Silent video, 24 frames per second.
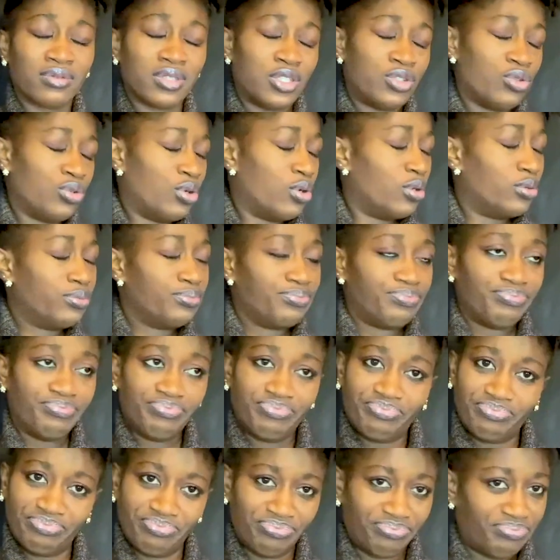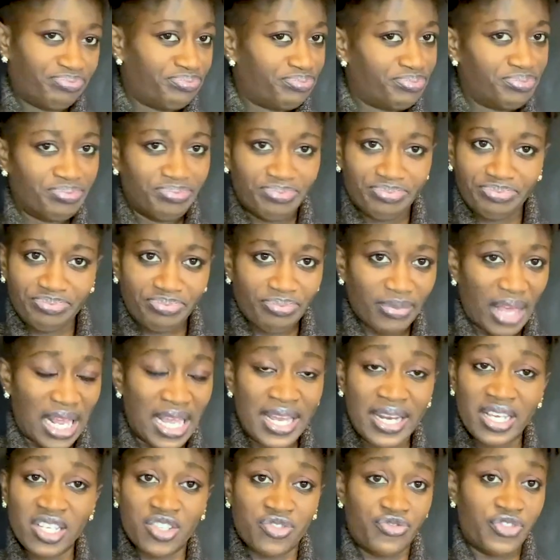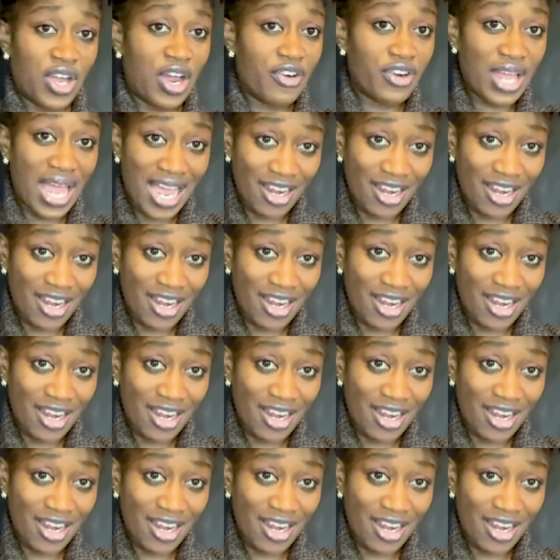You know, it is very